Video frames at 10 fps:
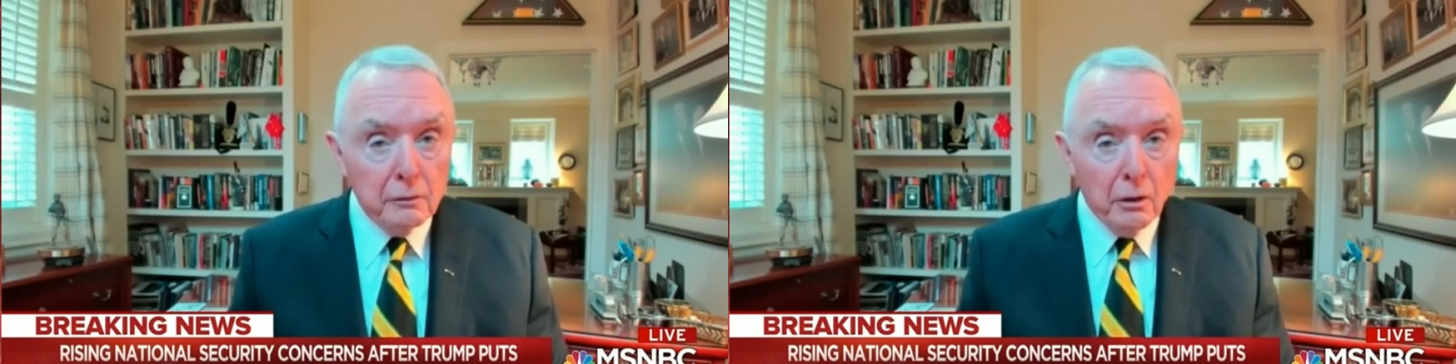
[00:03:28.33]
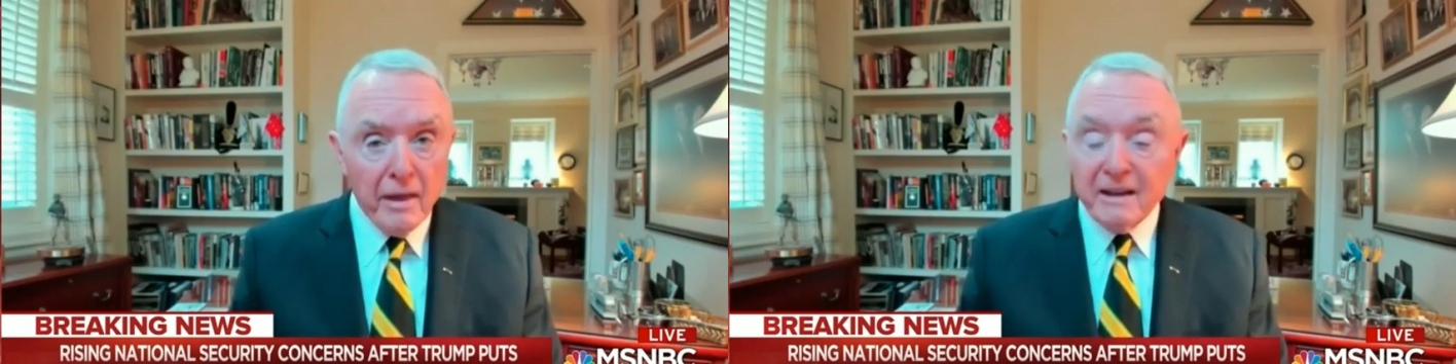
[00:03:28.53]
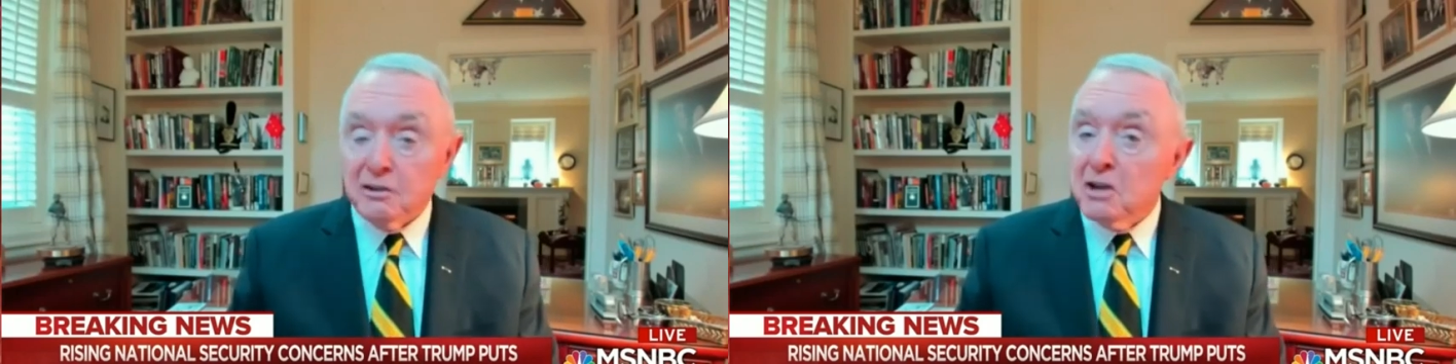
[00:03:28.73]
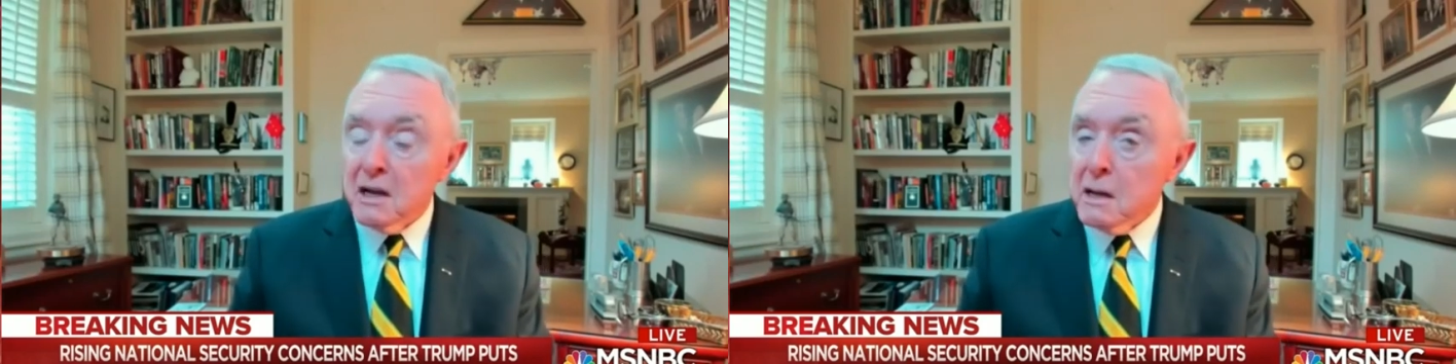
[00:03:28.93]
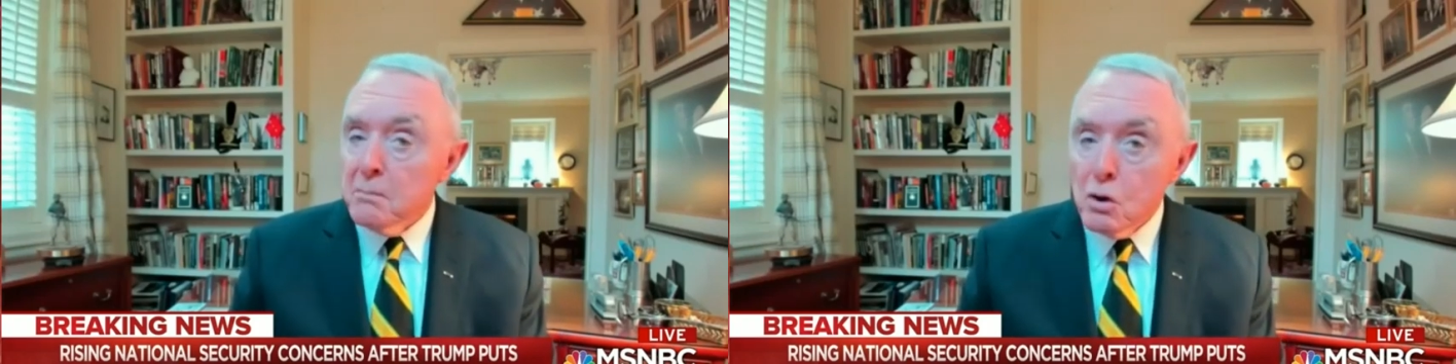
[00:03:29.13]
So that
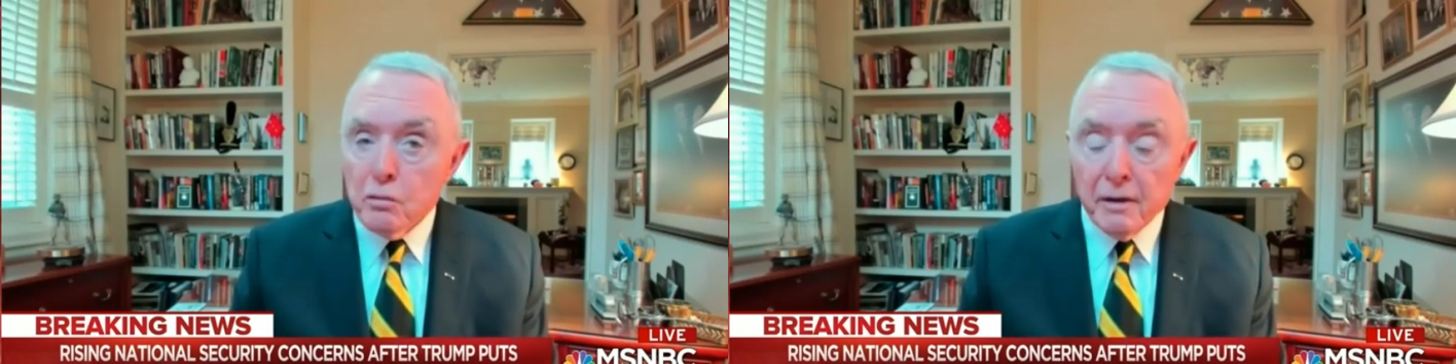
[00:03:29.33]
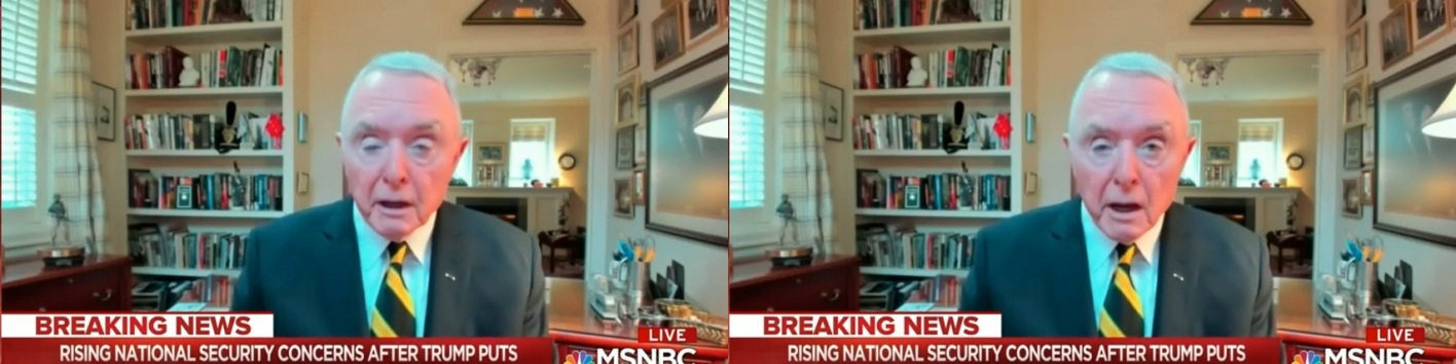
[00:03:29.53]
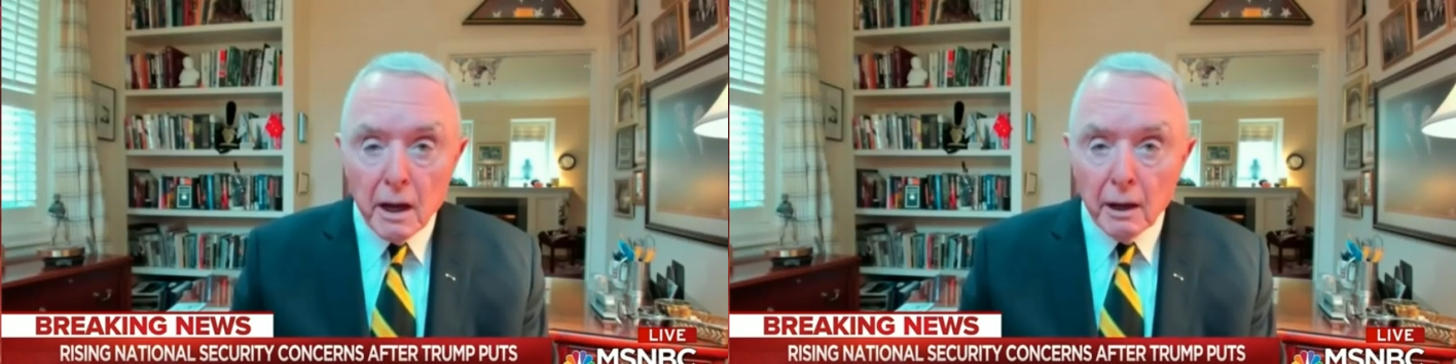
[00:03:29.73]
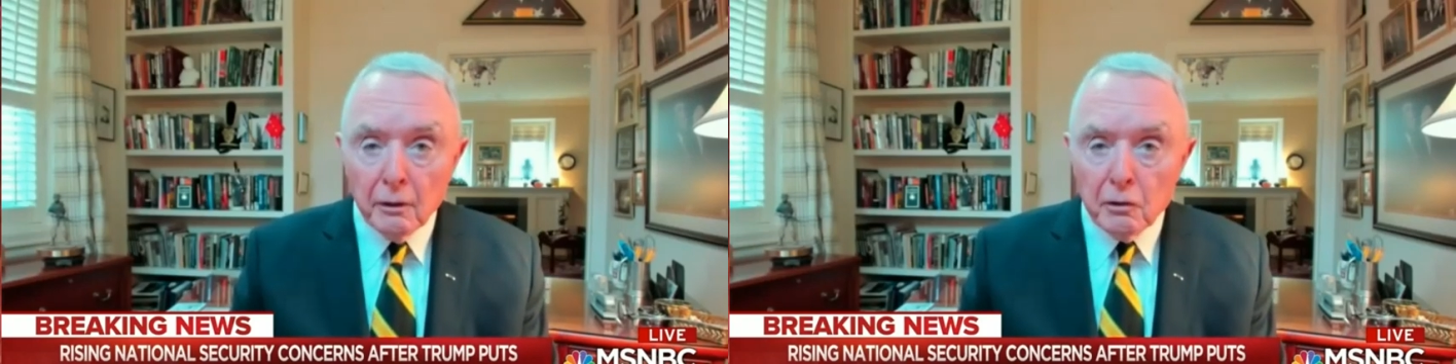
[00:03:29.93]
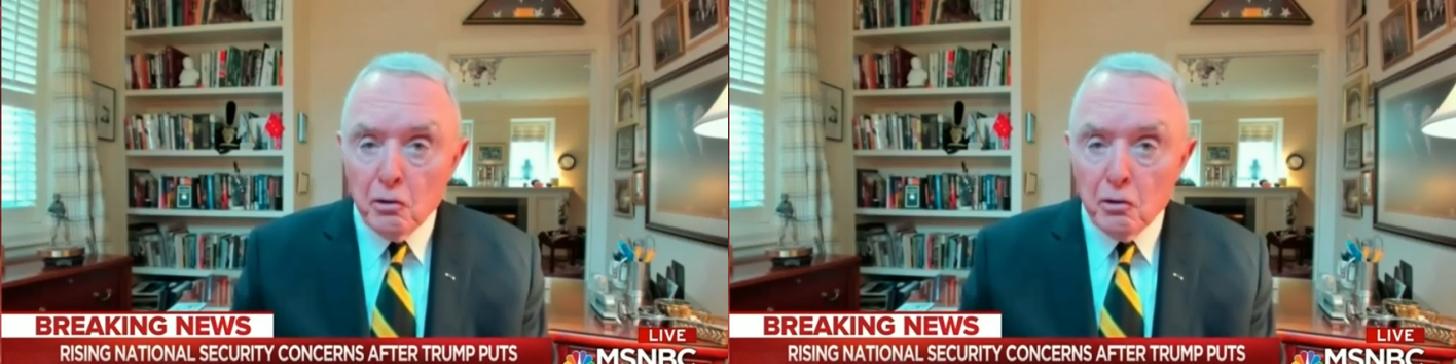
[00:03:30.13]
team moving in,